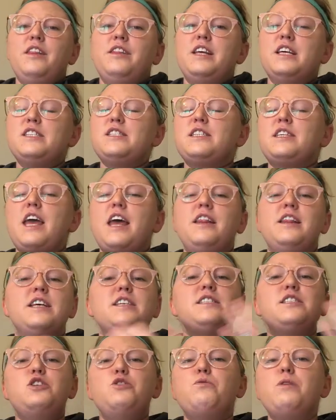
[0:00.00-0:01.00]

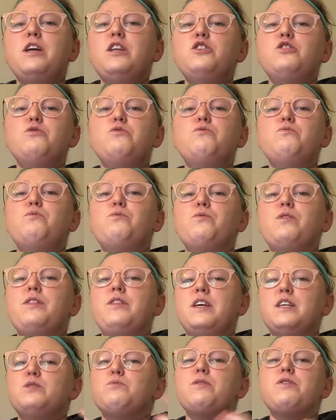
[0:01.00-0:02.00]
You can do
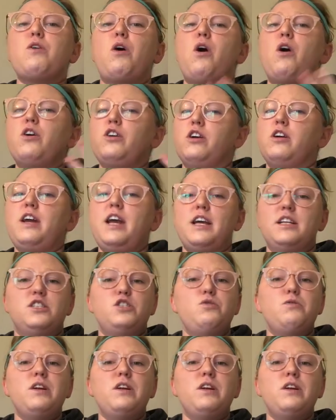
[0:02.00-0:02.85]
this with all your kids.